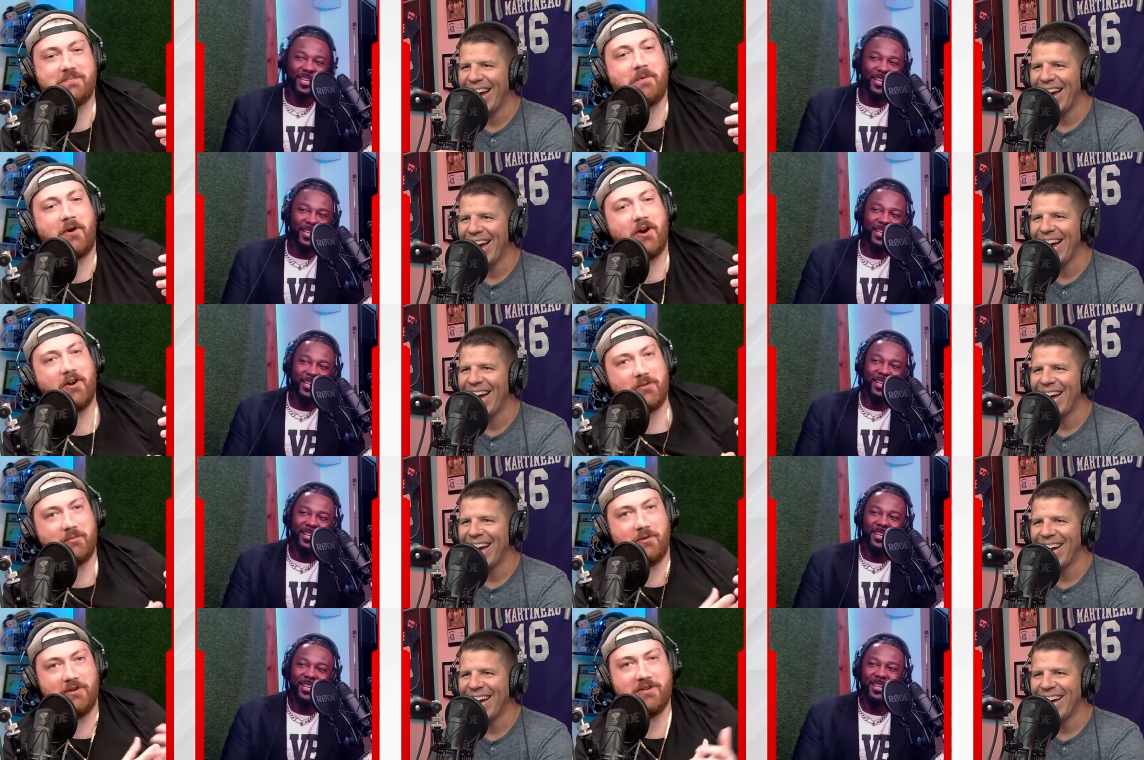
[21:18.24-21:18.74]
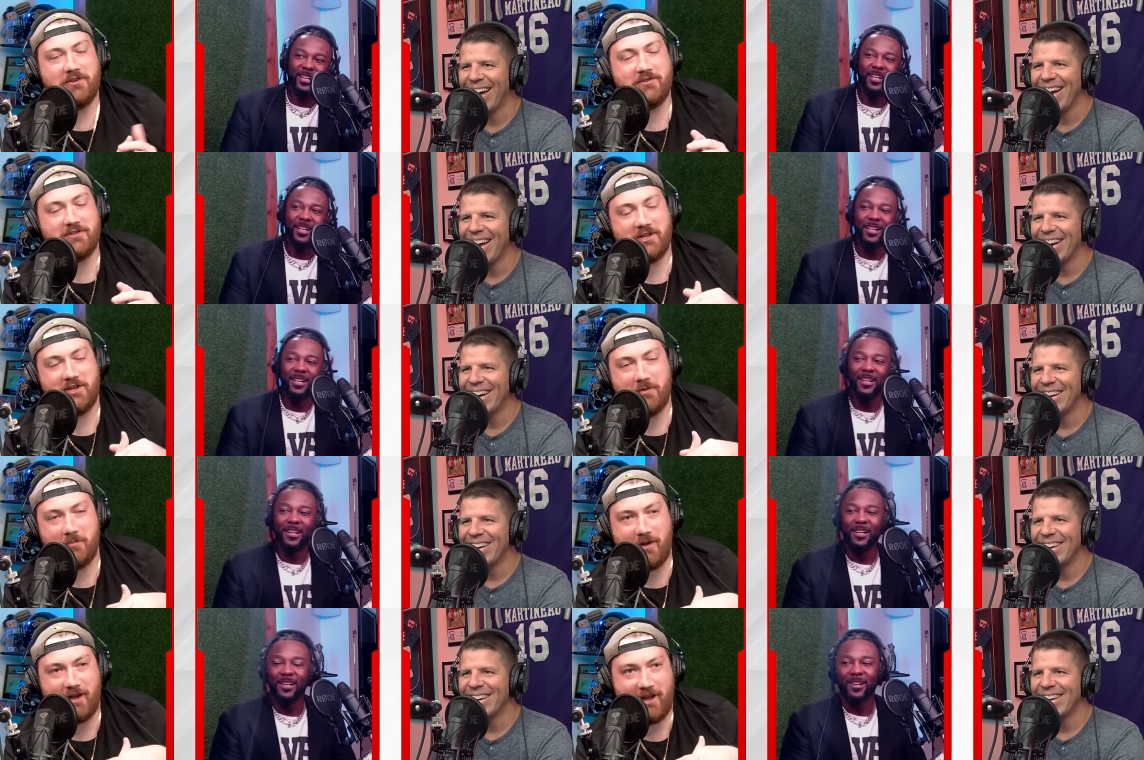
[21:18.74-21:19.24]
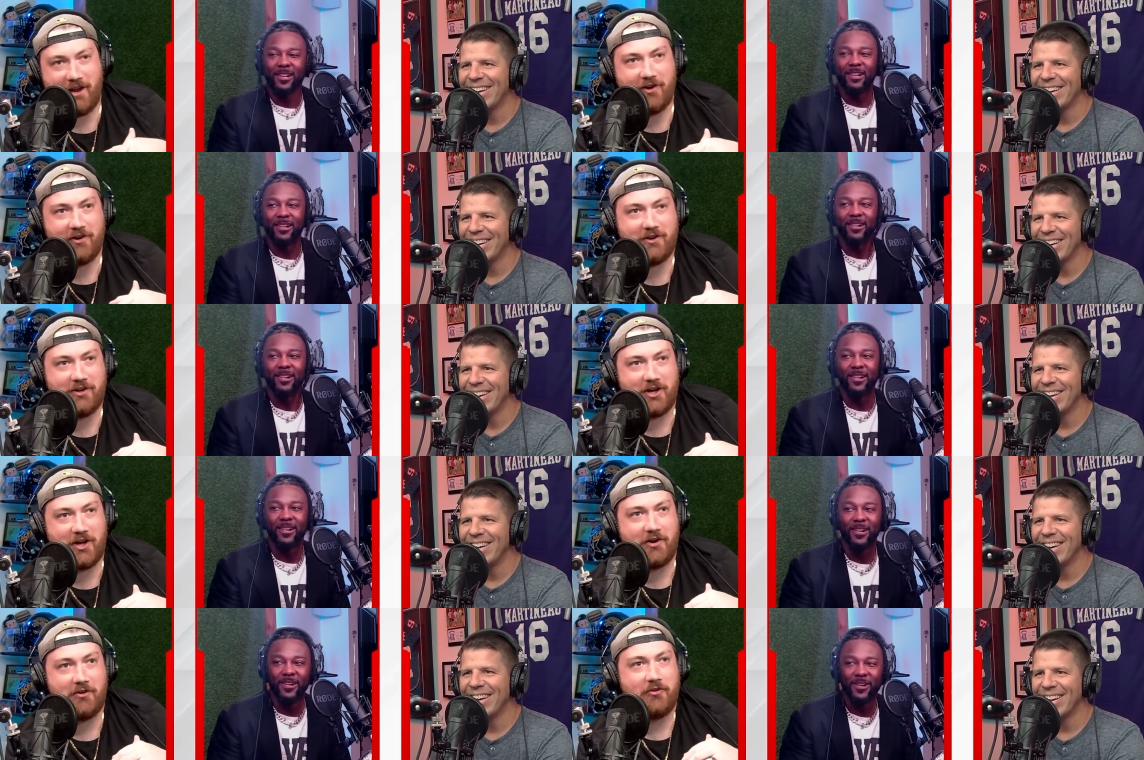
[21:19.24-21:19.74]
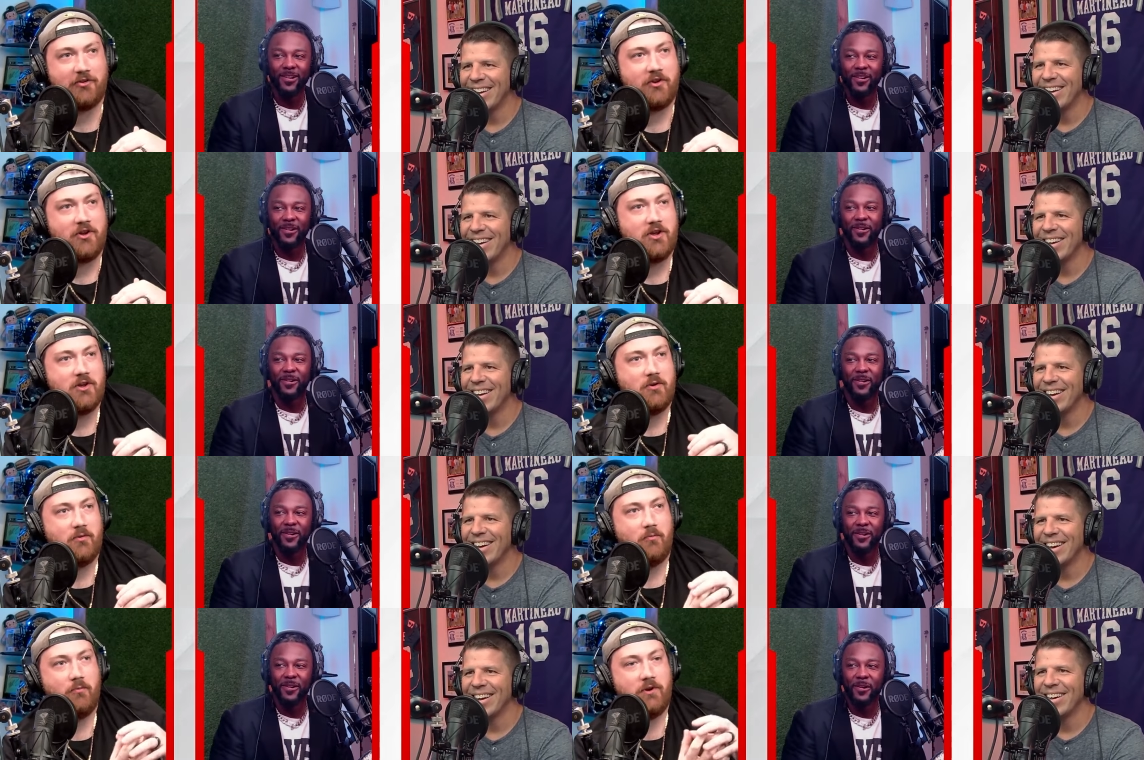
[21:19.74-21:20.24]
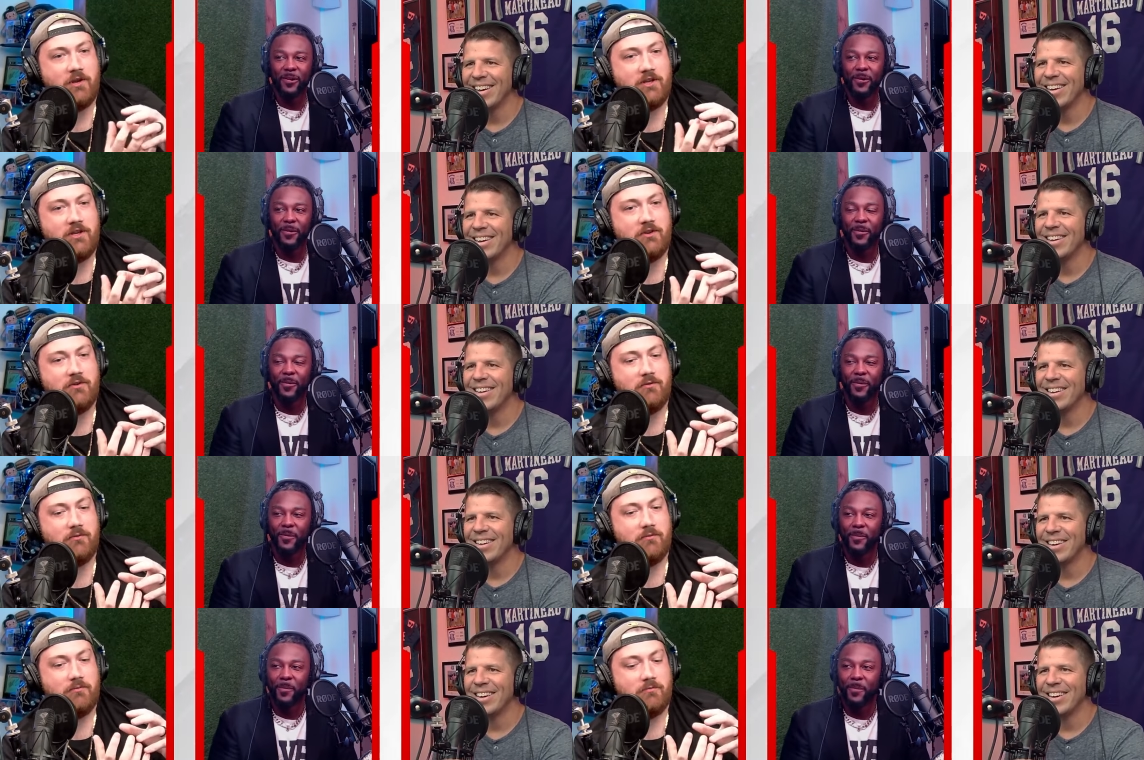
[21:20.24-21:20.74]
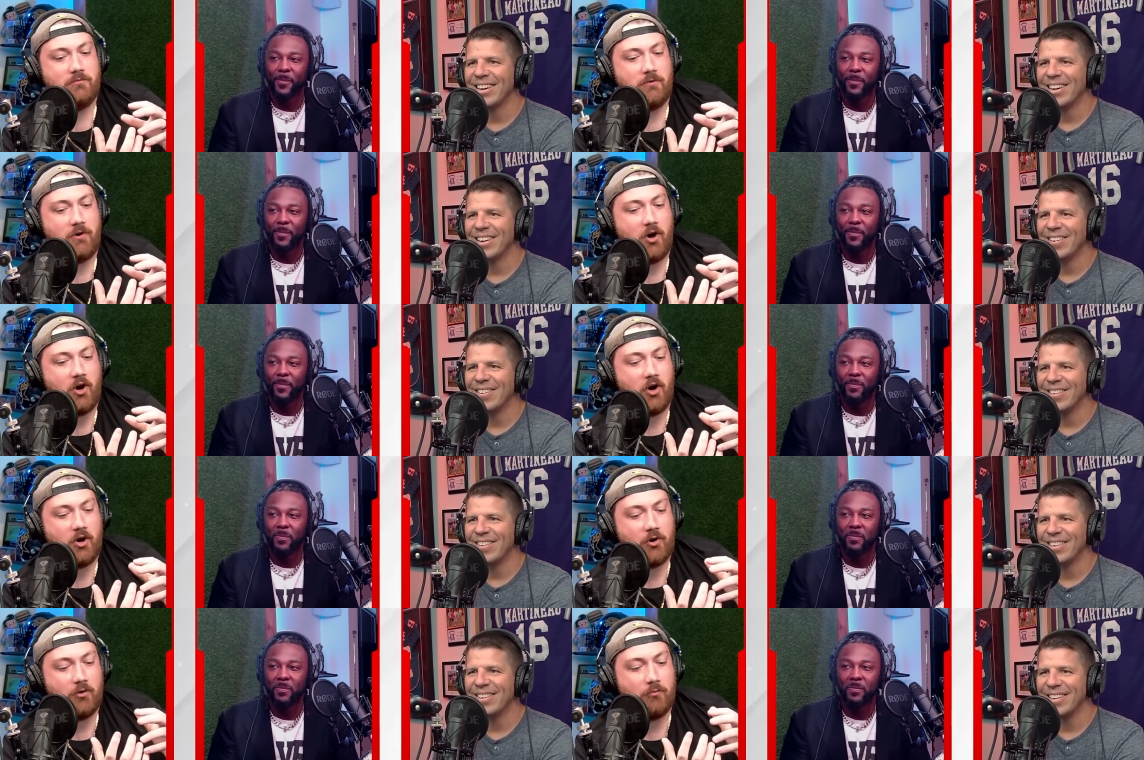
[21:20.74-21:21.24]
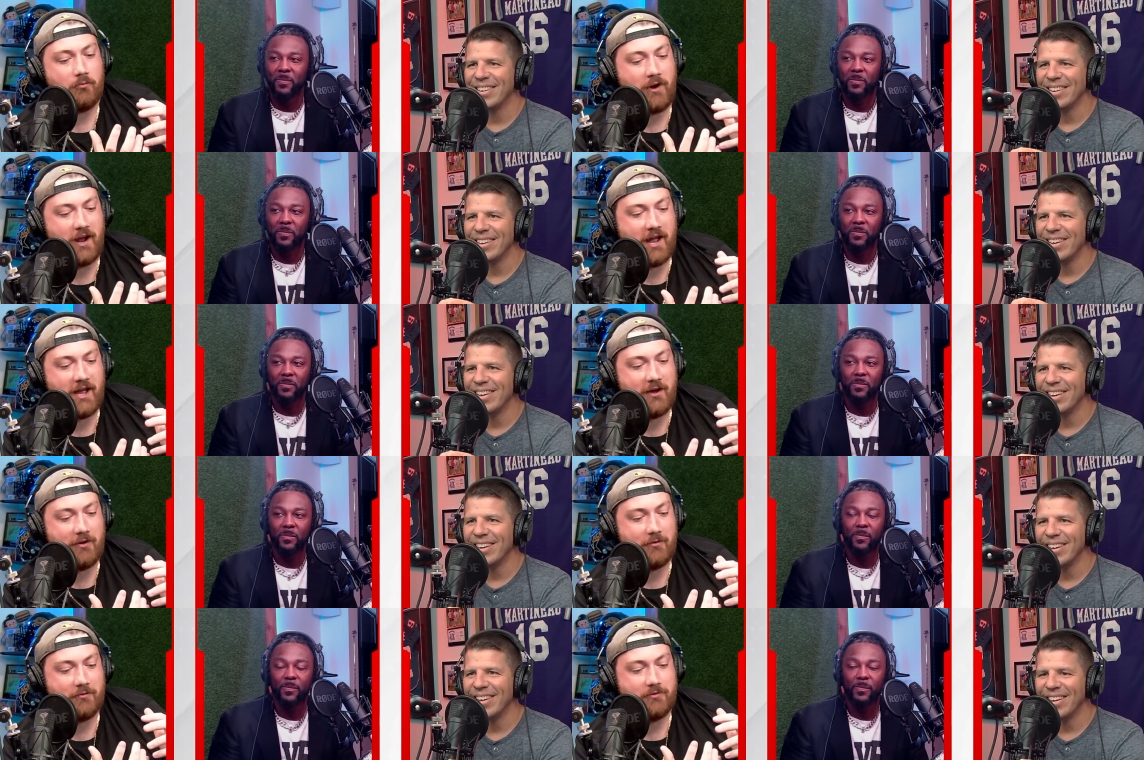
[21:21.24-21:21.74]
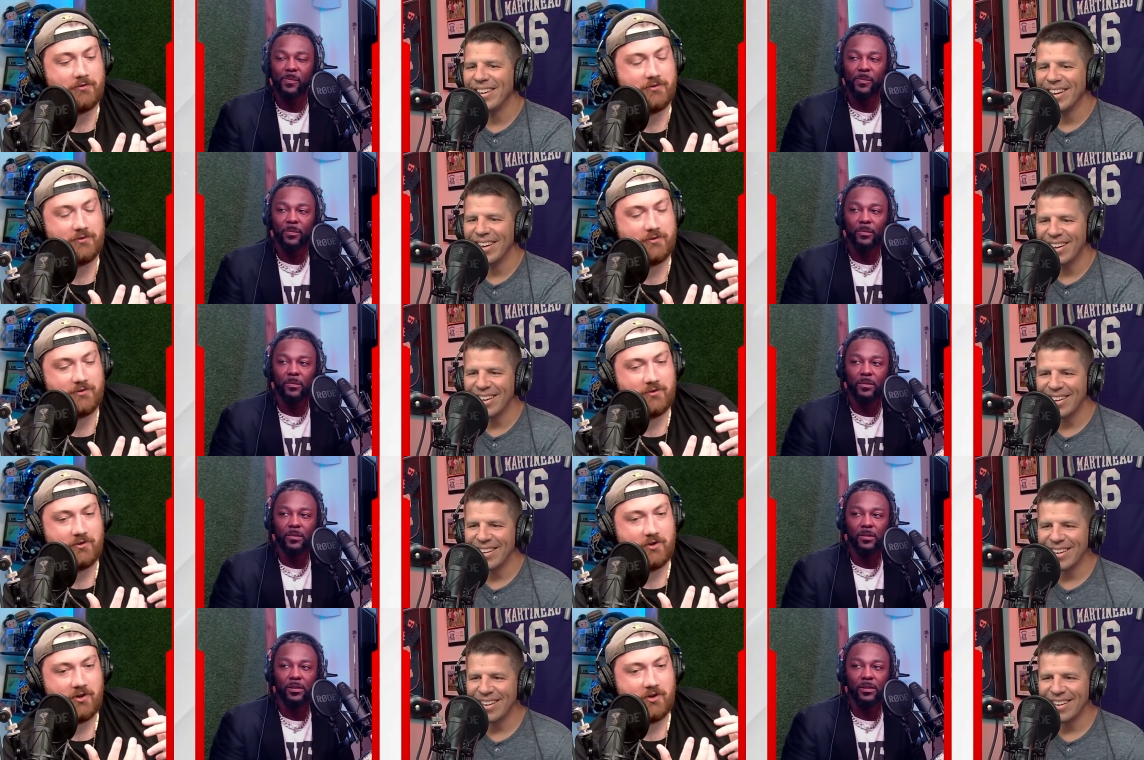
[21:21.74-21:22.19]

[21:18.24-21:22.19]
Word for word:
Speaker 1: sparked when you said you met Aaron Donald when you are around